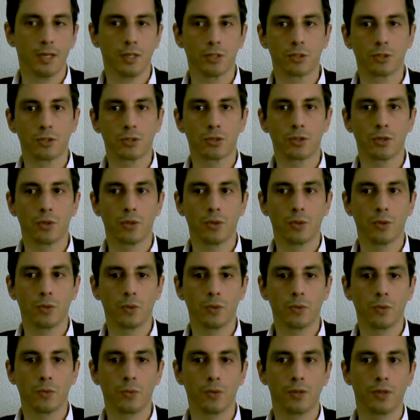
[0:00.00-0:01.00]

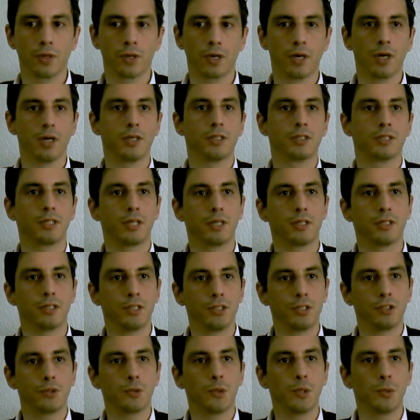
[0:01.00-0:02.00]
So the guns are
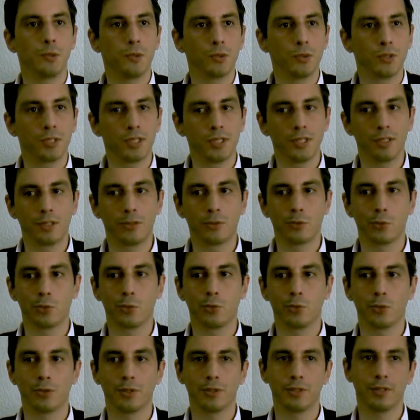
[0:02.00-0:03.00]
distributed
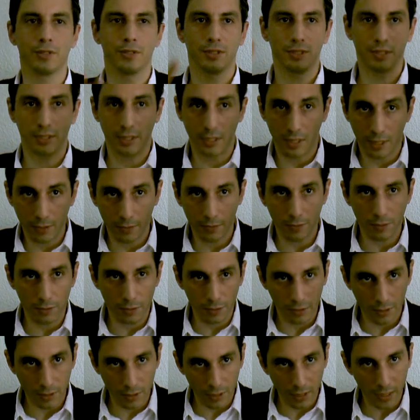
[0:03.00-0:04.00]
to the
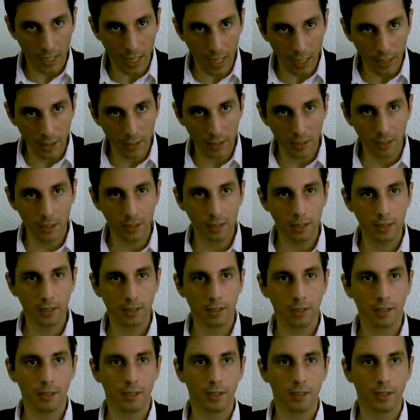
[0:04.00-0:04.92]
civil society,